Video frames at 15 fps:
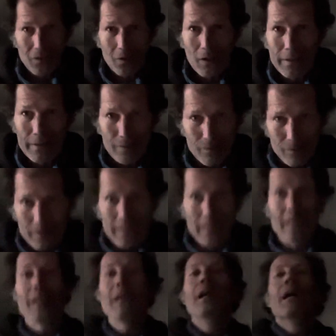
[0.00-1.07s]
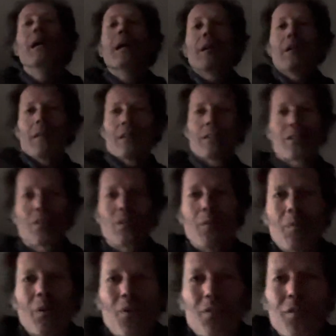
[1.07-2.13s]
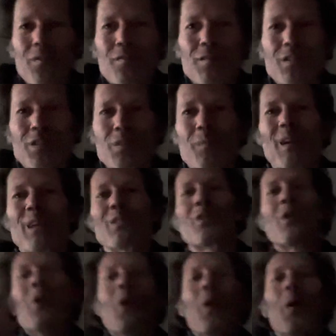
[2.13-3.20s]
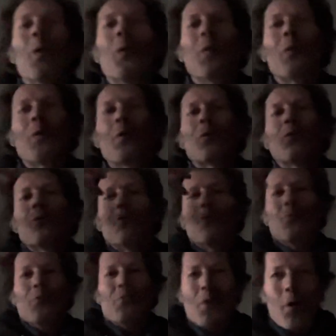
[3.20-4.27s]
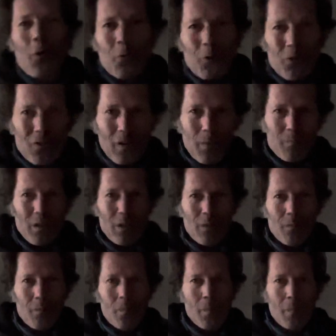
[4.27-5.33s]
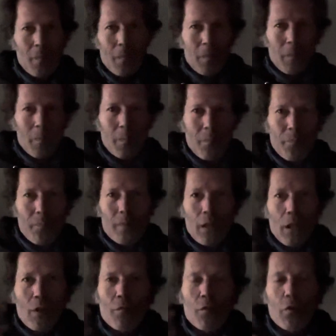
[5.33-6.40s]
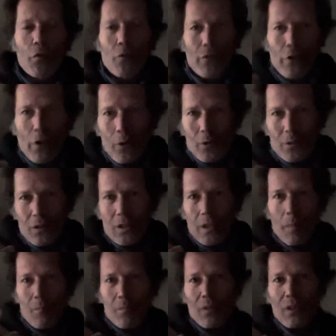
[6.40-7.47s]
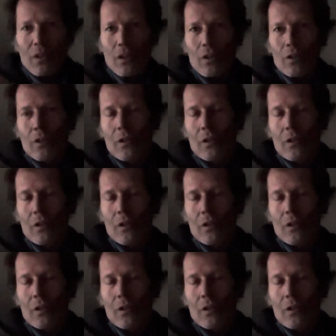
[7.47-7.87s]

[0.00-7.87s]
likely. It's an emotive response. Or you know something. If you know something,